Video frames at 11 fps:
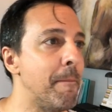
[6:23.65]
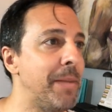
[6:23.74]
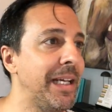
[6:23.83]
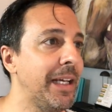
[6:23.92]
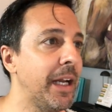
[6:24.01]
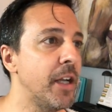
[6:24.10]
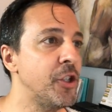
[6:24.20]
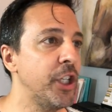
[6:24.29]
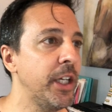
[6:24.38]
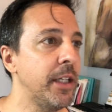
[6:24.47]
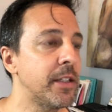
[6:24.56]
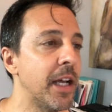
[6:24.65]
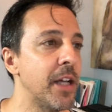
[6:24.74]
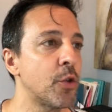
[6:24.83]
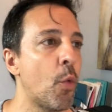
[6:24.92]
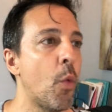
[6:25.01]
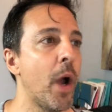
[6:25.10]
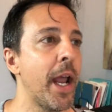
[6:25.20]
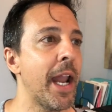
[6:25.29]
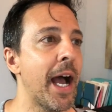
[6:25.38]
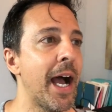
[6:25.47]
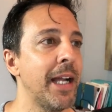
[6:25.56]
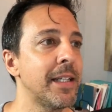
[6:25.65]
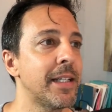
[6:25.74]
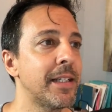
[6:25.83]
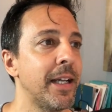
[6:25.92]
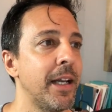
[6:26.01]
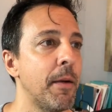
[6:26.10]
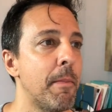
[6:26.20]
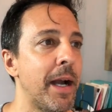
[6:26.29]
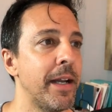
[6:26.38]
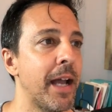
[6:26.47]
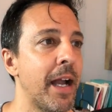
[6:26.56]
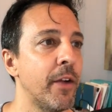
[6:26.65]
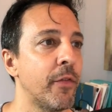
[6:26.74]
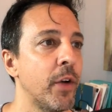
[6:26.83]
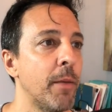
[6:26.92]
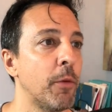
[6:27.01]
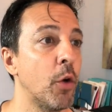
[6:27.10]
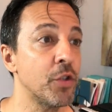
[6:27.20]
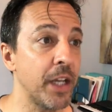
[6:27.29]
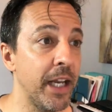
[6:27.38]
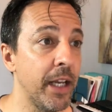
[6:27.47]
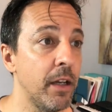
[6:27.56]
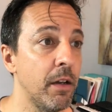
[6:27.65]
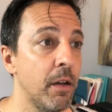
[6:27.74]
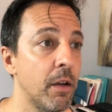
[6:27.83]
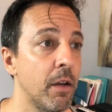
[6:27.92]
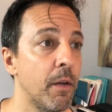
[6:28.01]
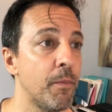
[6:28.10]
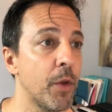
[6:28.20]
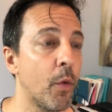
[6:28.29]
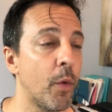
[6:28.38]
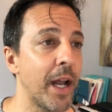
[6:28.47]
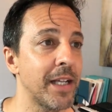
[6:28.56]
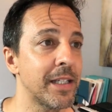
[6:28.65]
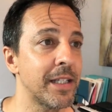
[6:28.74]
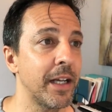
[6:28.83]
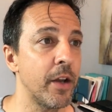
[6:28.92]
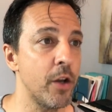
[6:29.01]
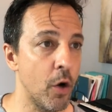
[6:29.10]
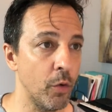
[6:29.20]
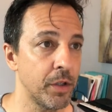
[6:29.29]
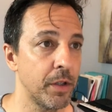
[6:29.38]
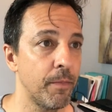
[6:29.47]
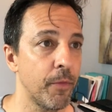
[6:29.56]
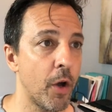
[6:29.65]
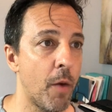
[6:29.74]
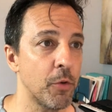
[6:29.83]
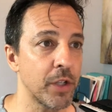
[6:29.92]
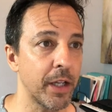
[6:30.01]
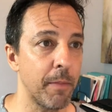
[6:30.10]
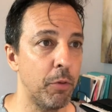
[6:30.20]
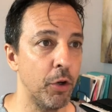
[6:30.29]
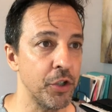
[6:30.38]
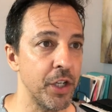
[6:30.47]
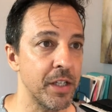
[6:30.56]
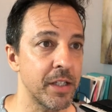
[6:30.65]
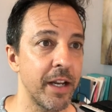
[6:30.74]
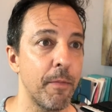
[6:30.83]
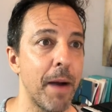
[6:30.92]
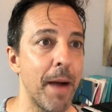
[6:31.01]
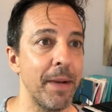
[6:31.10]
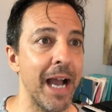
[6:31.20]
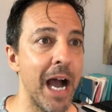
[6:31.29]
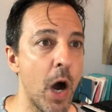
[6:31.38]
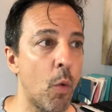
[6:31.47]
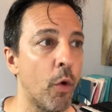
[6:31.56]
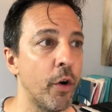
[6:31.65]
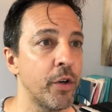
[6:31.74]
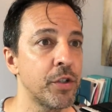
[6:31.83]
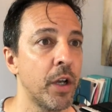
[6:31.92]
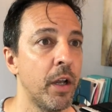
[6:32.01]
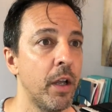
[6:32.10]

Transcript: BG says, when I sing, my diaphragm goes in when I sing a note, almost like a push, instead of popping outward,